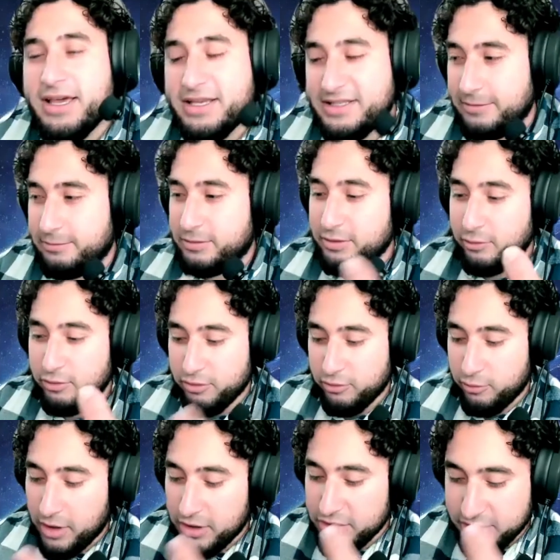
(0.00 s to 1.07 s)
something when you're
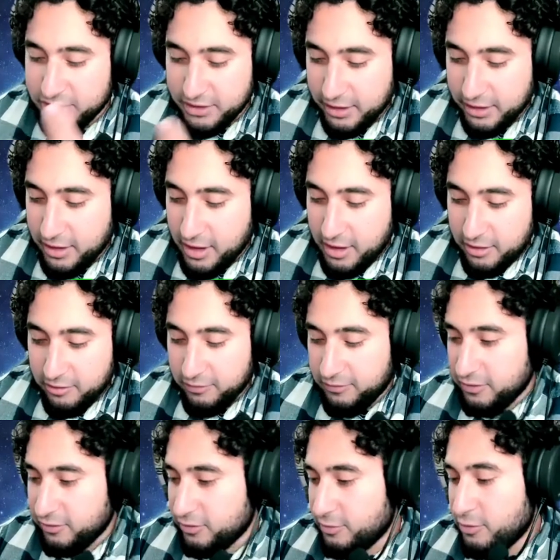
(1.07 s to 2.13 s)
watching it, like you
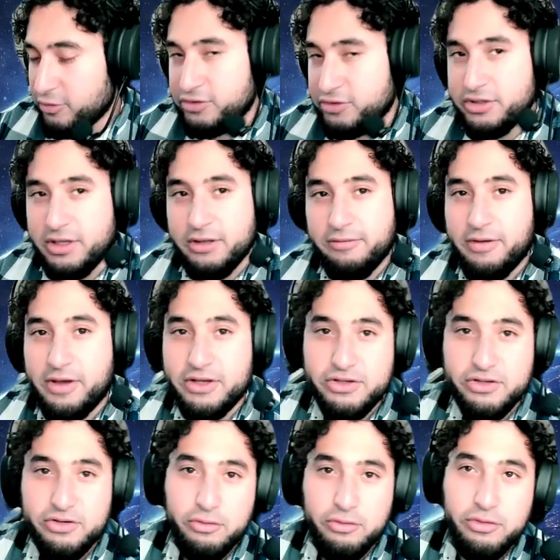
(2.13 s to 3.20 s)
feel an emotion that affects you,